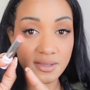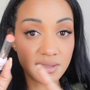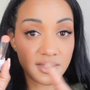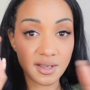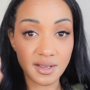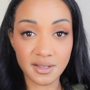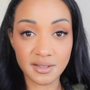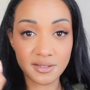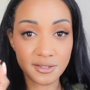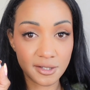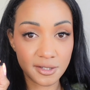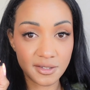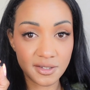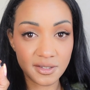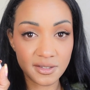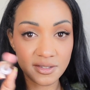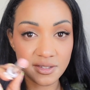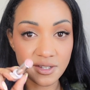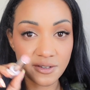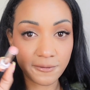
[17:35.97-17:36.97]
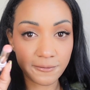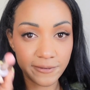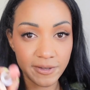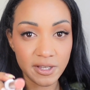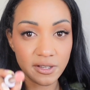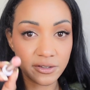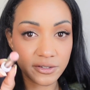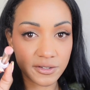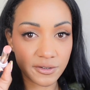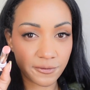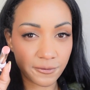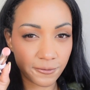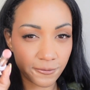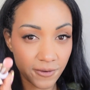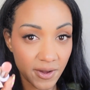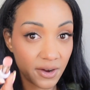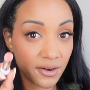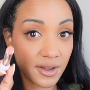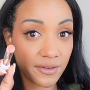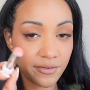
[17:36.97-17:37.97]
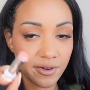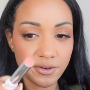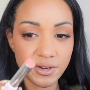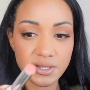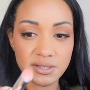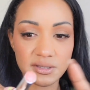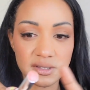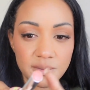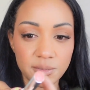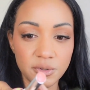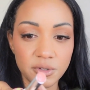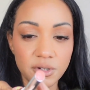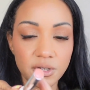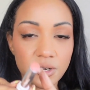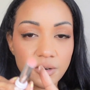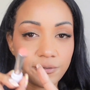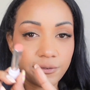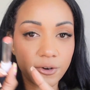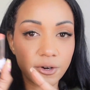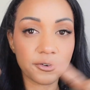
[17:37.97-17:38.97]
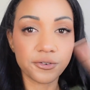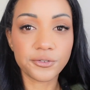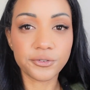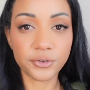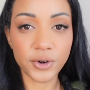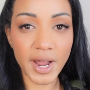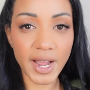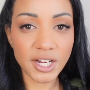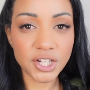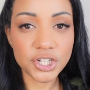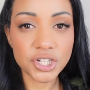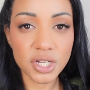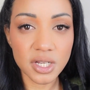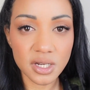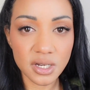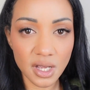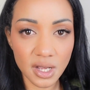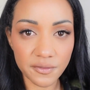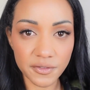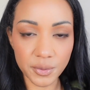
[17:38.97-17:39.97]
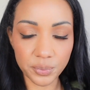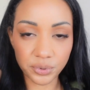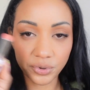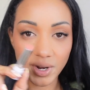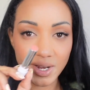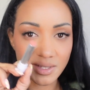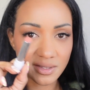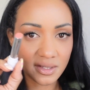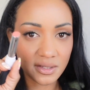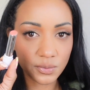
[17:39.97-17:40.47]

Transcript: The consistency feels very, very similar for a fraction of the price.